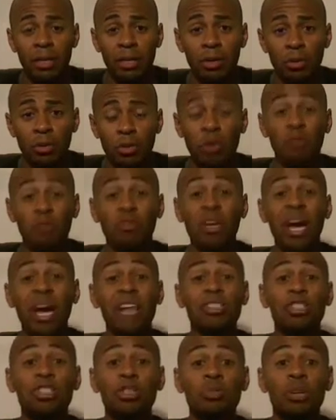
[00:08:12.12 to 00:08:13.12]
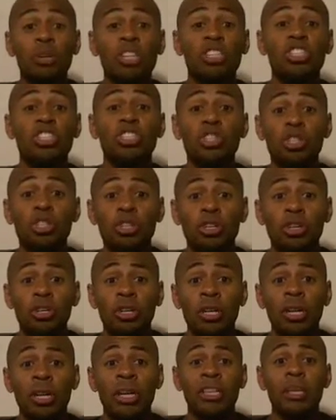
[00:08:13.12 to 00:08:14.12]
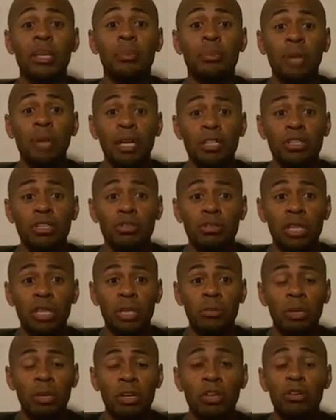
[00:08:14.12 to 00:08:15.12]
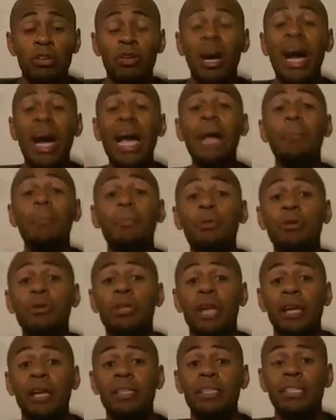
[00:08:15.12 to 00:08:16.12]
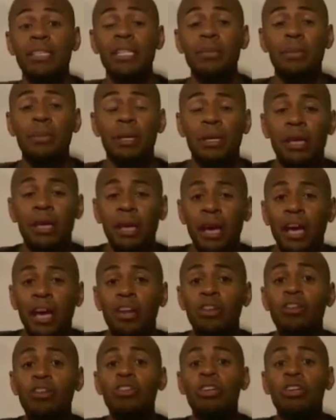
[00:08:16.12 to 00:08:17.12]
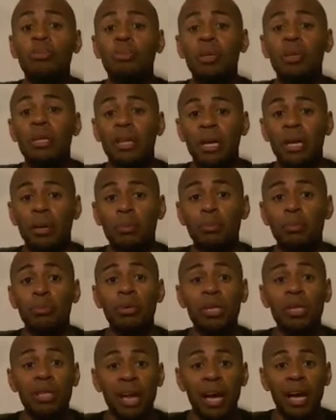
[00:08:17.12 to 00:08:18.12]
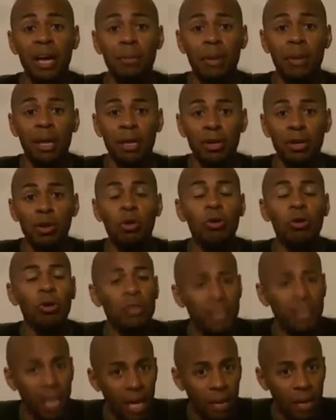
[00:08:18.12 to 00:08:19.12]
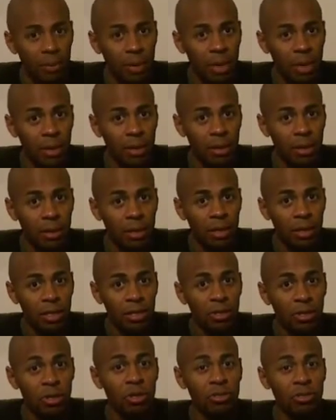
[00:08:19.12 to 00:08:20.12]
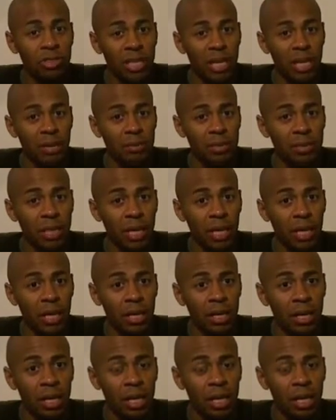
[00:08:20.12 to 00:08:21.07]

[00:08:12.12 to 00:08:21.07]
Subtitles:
When you've got too much sugar in the bloodstream, you're hyperglycemic and you can become pre-diabetic or diabetic. You understand what I'm saying?